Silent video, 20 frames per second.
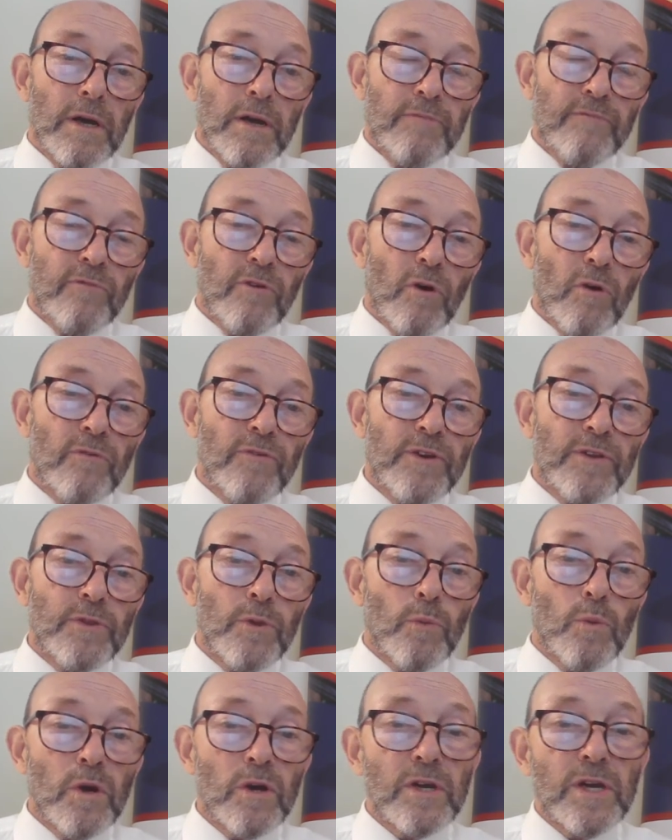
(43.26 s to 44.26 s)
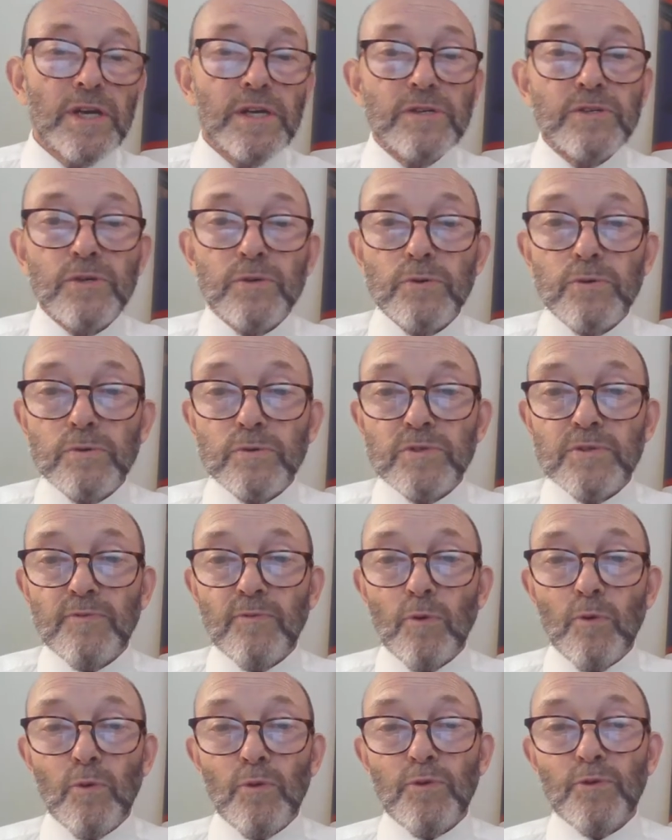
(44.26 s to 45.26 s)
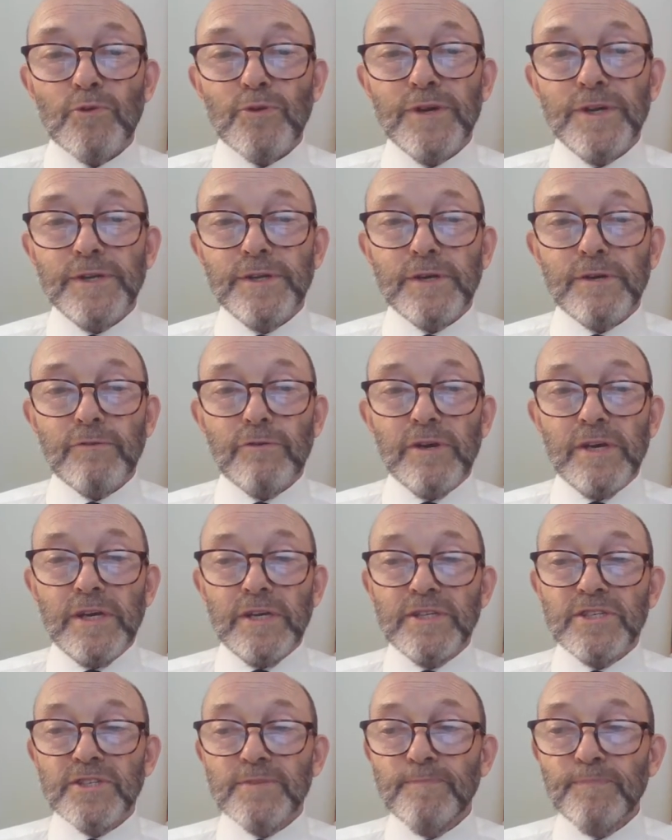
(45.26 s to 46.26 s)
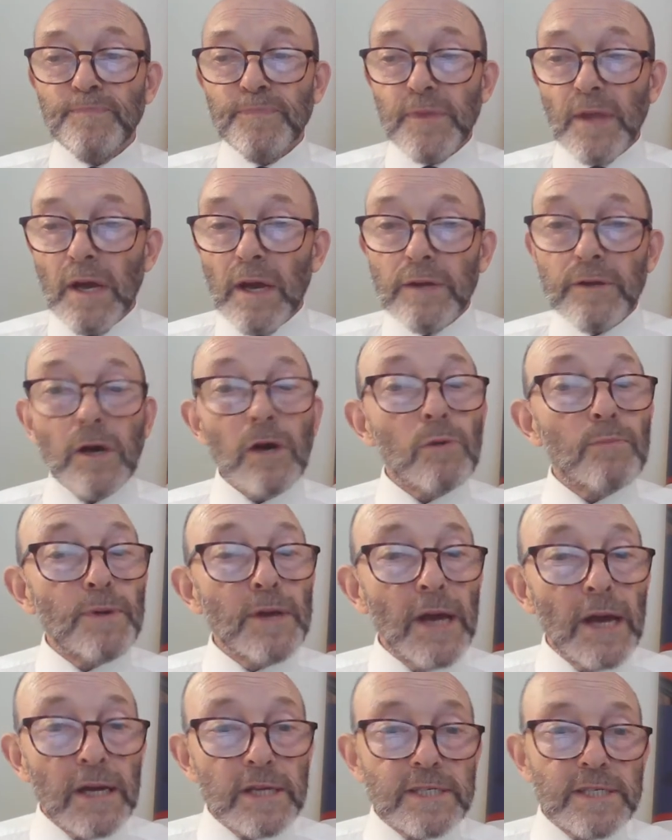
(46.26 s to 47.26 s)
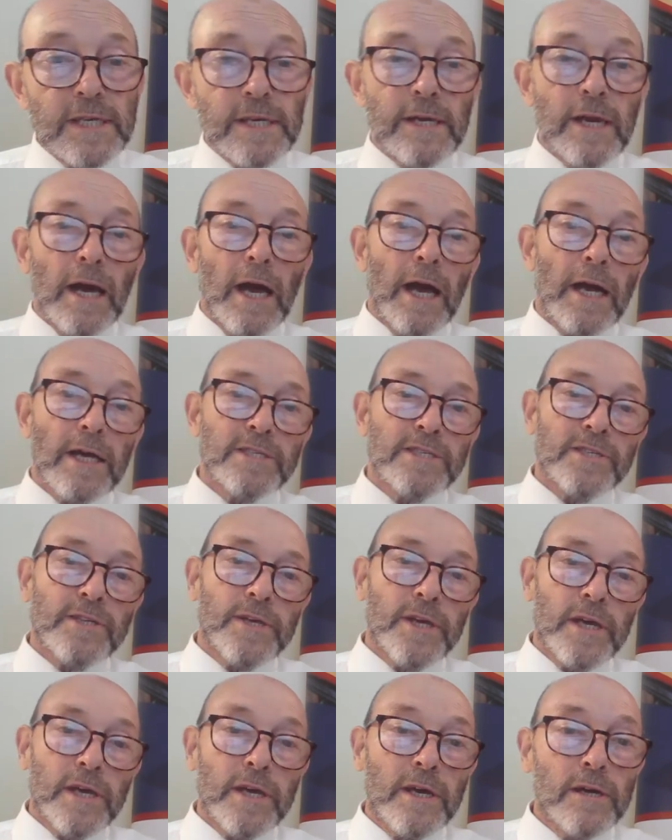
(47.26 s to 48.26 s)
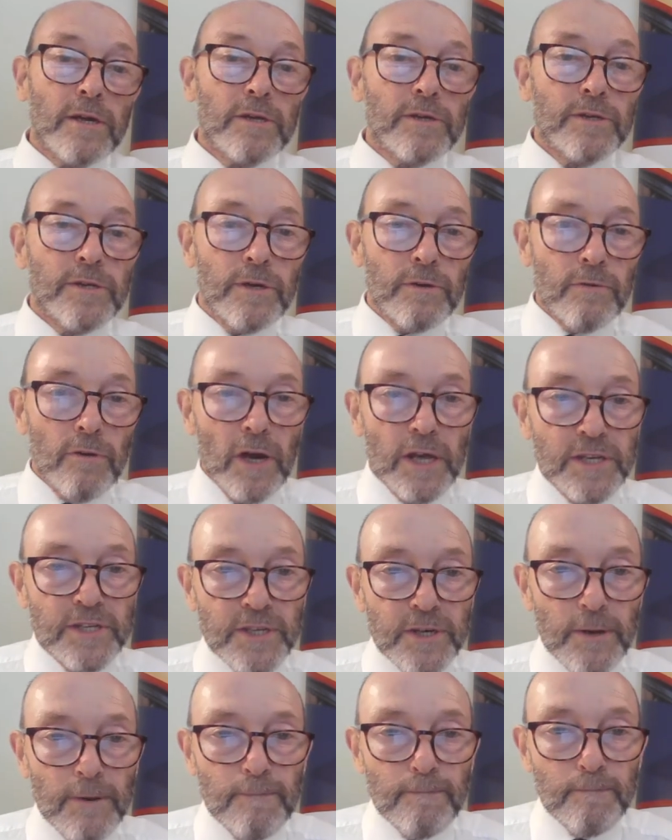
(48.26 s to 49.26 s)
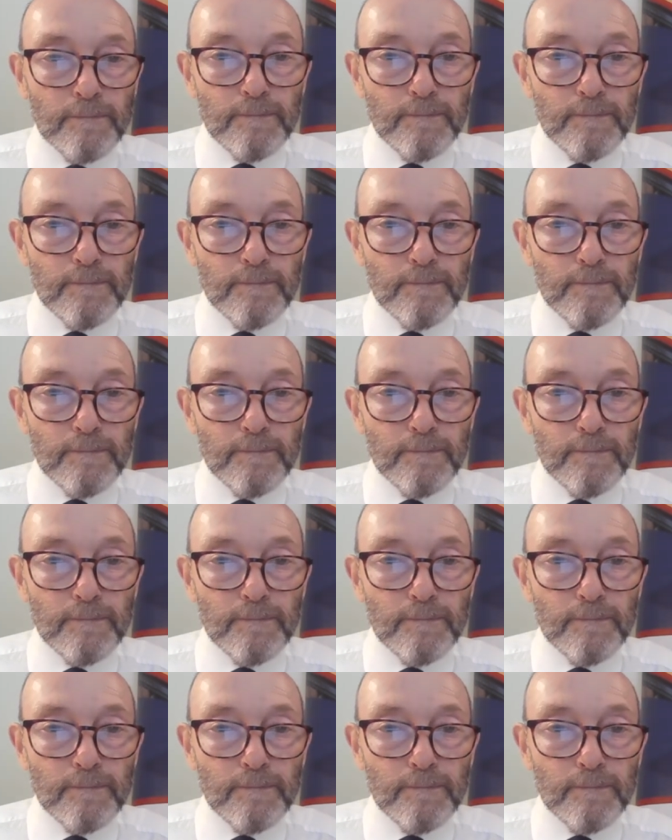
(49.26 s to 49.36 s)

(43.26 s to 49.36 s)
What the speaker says: involving the working tools of all 3 degrees, and I'll be acting as the narrator.